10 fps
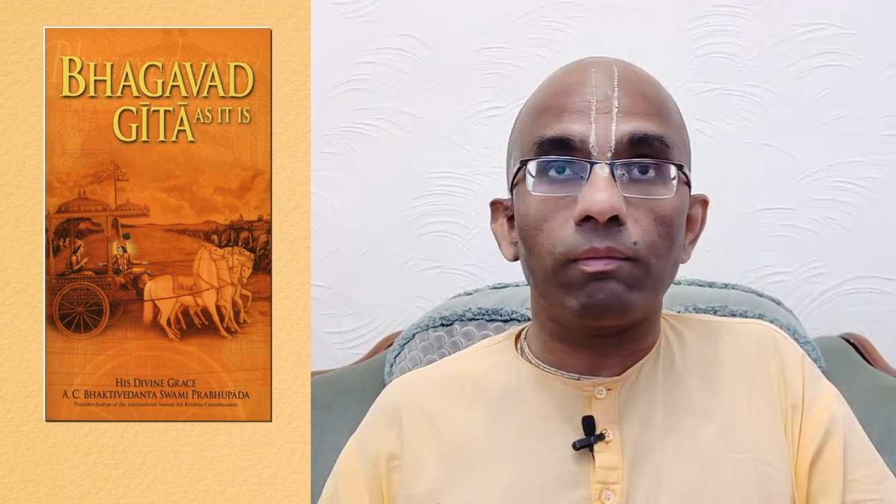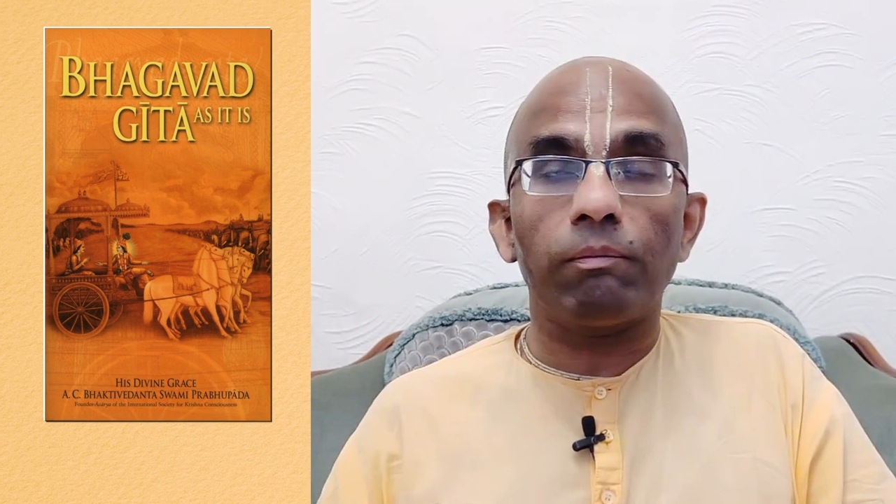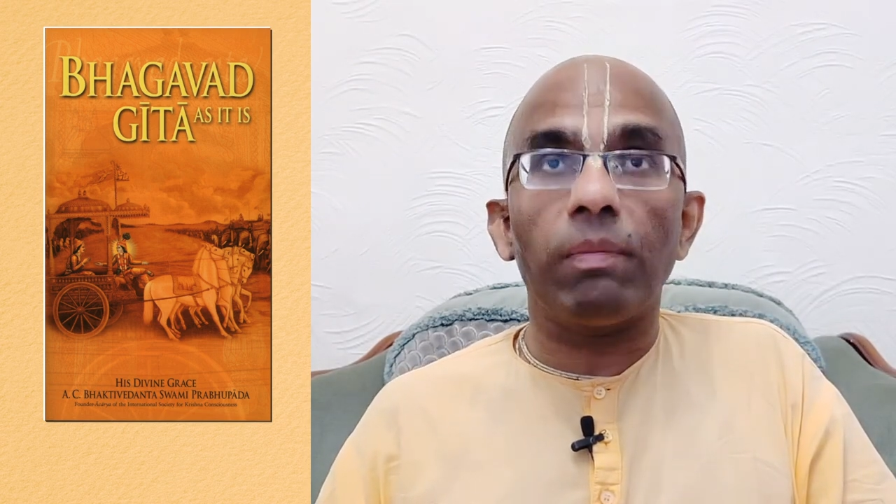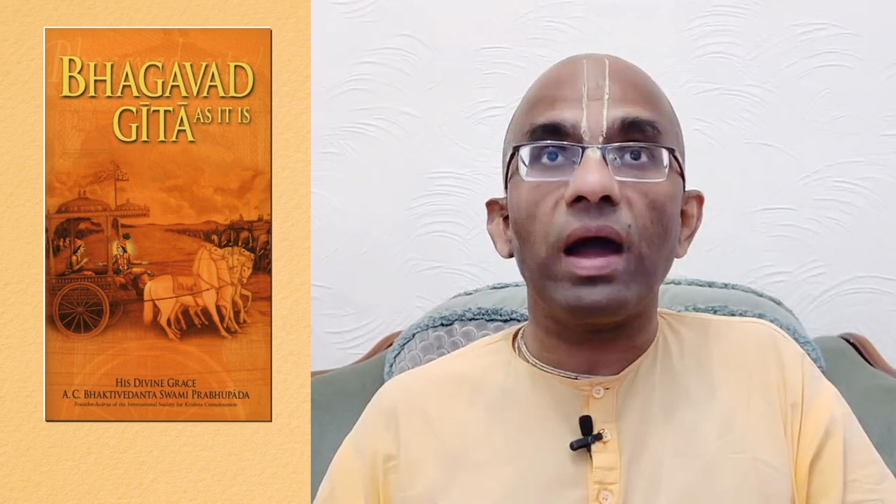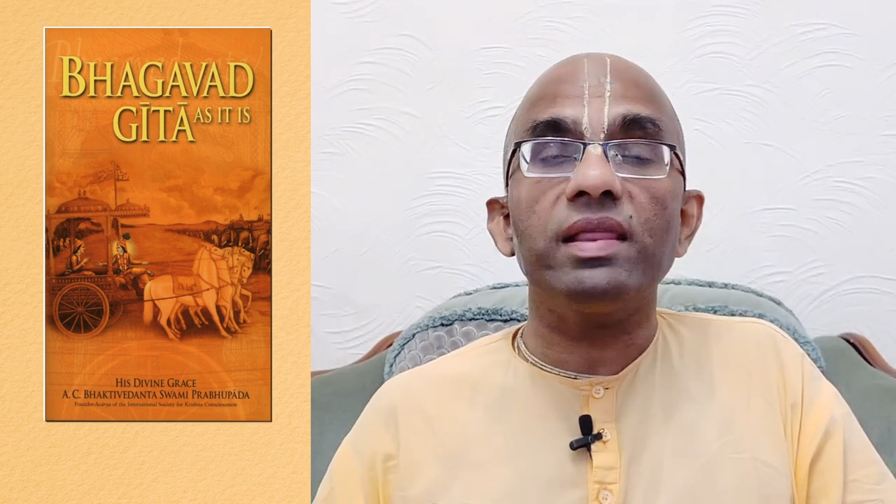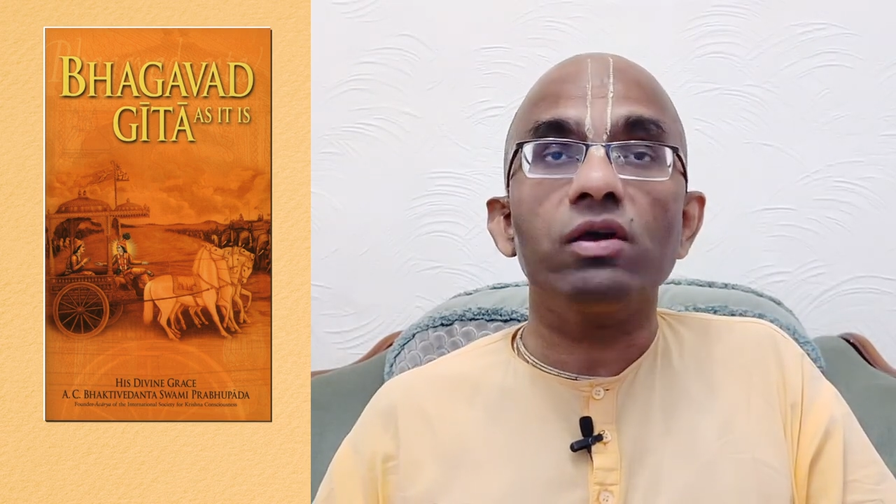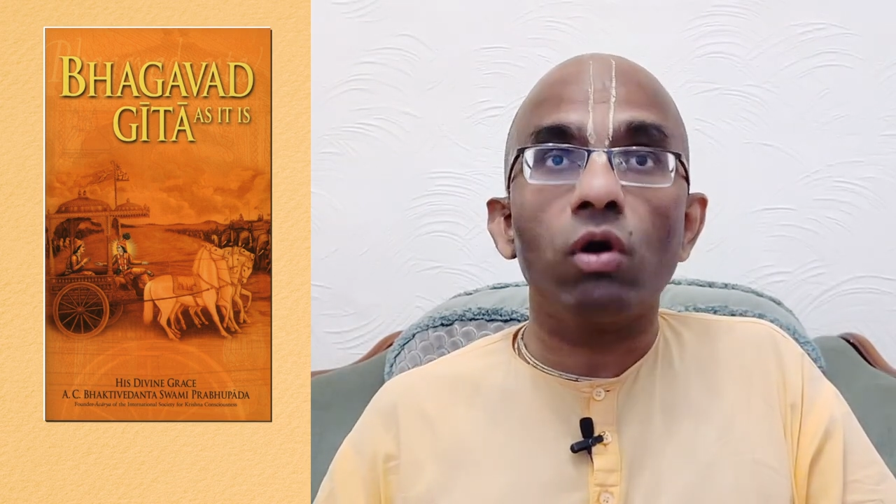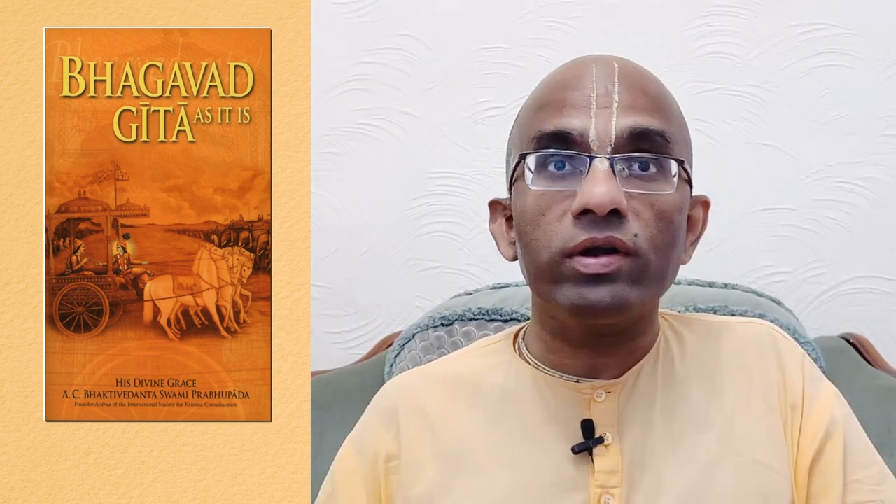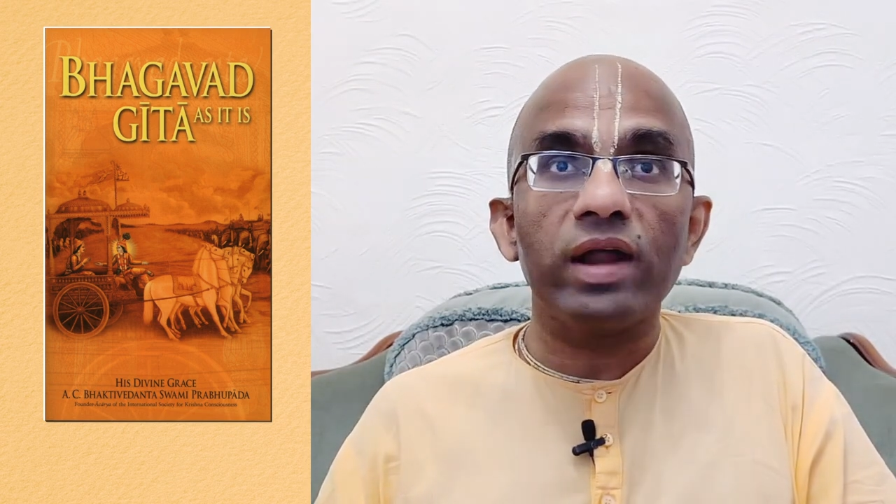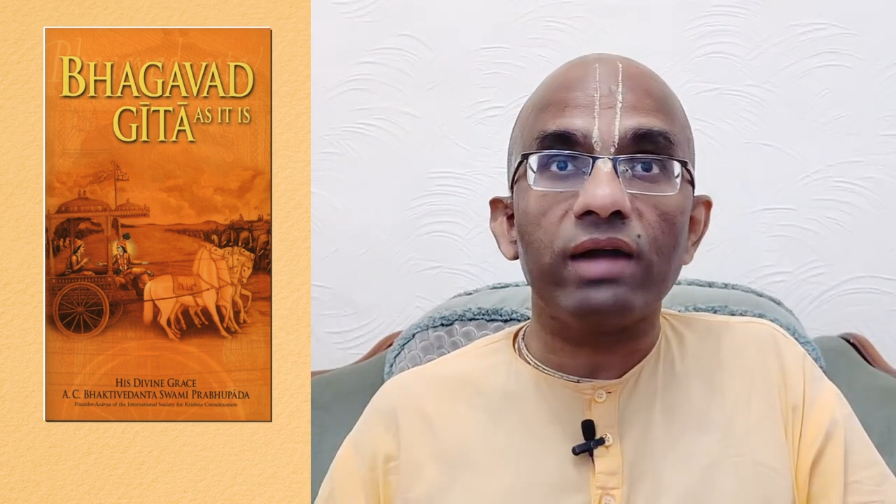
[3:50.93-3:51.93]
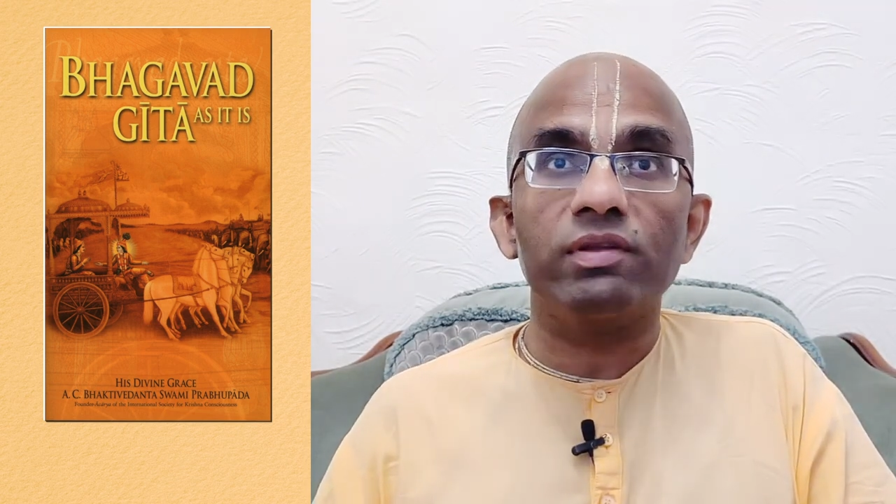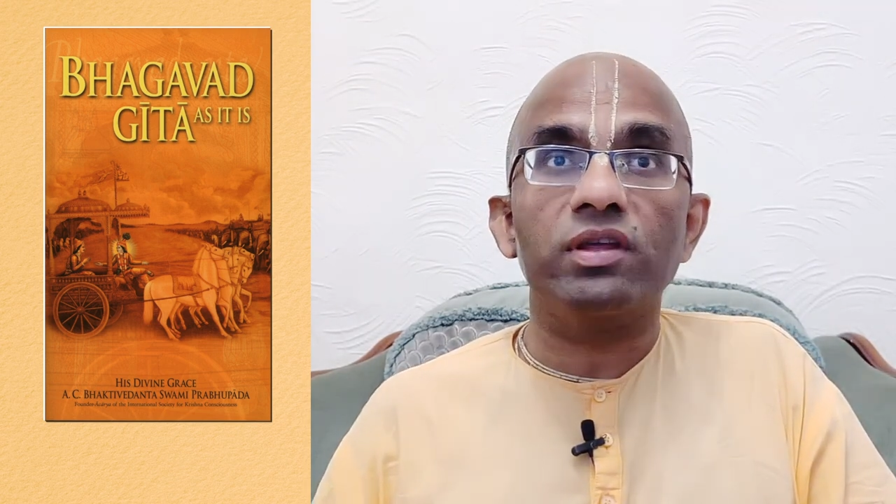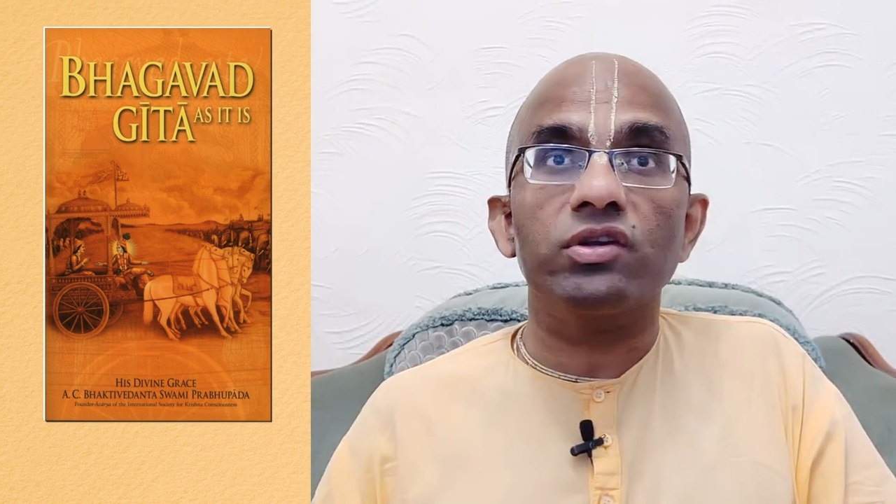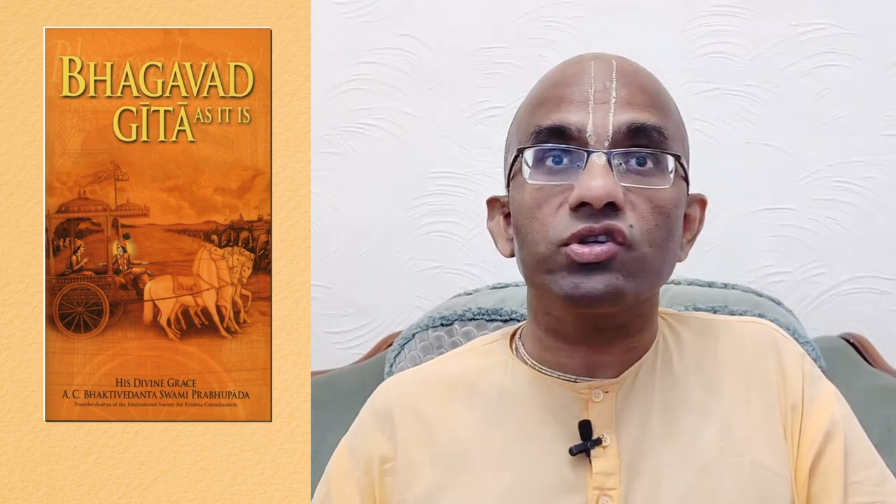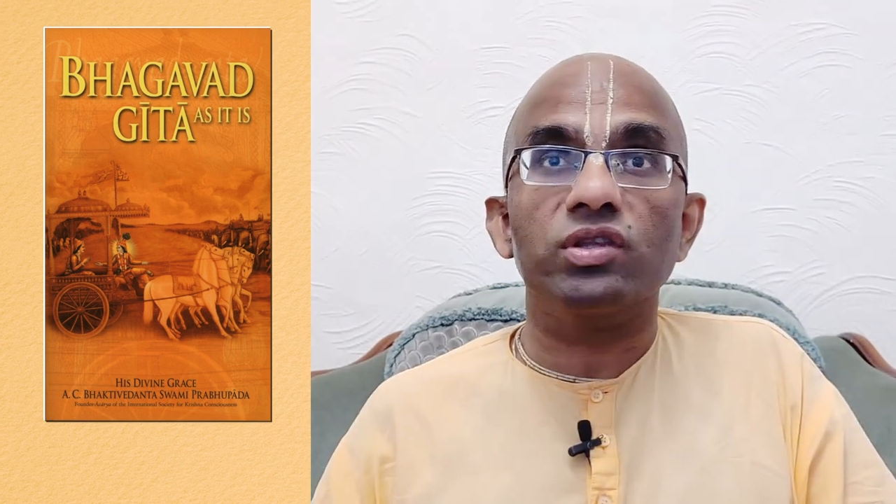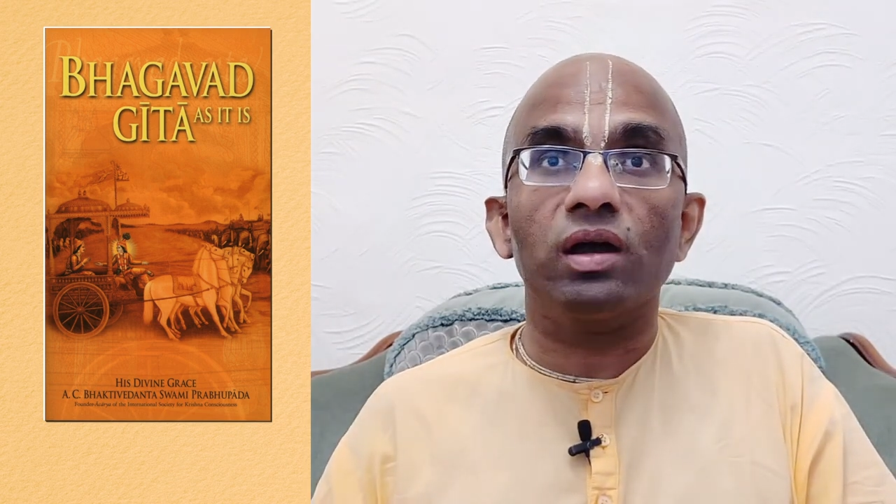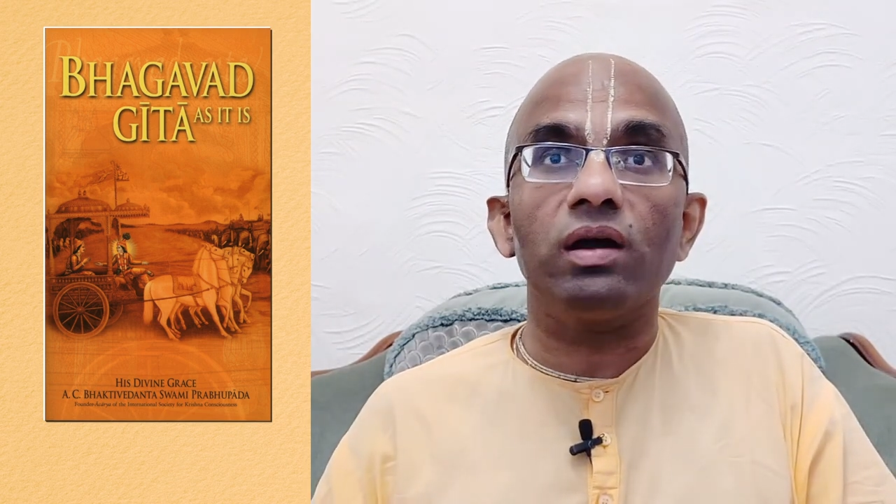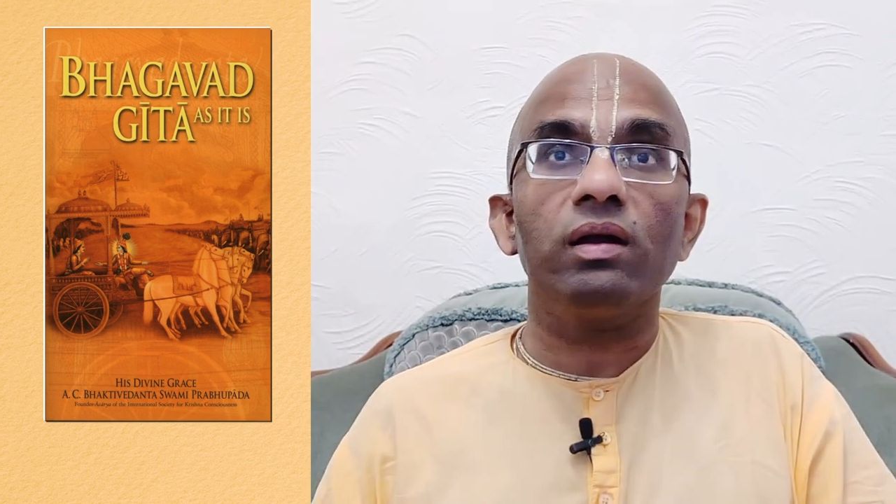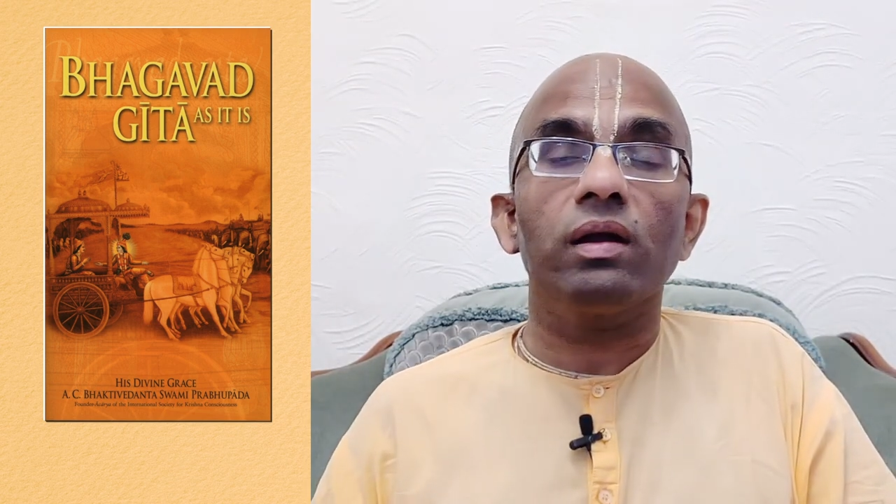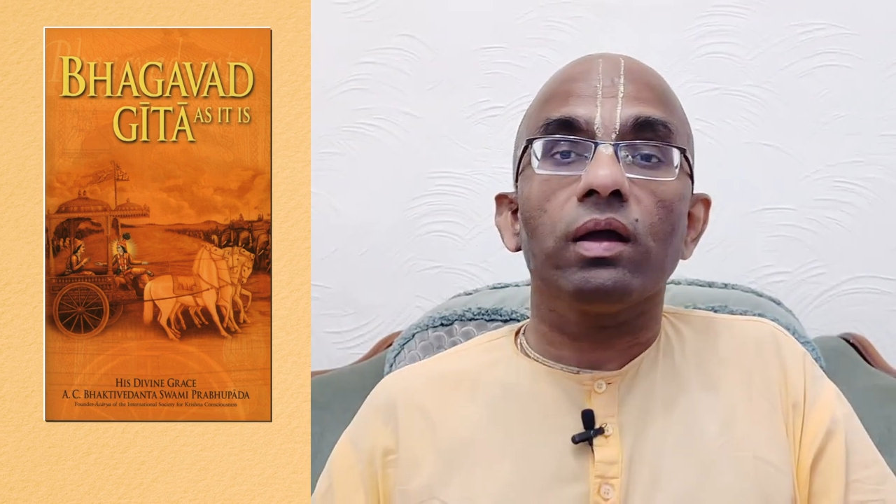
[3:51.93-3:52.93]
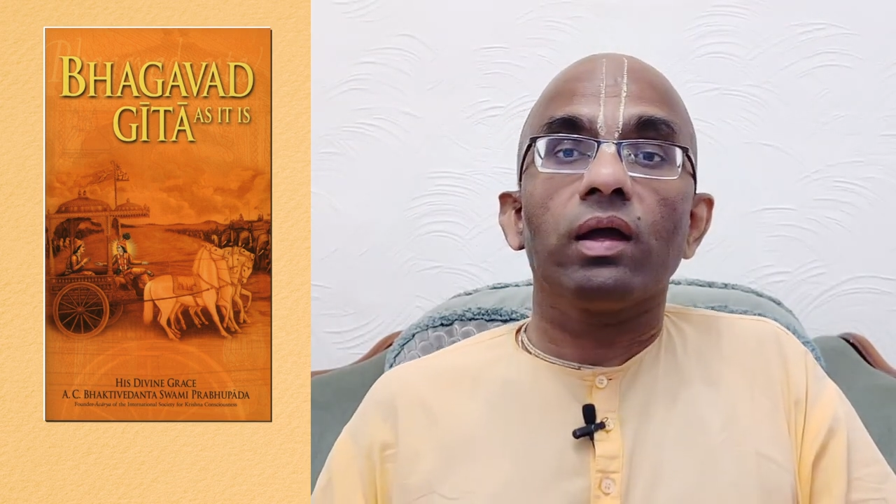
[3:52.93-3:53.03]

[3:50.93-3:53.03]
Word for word: by the contact with Krishna,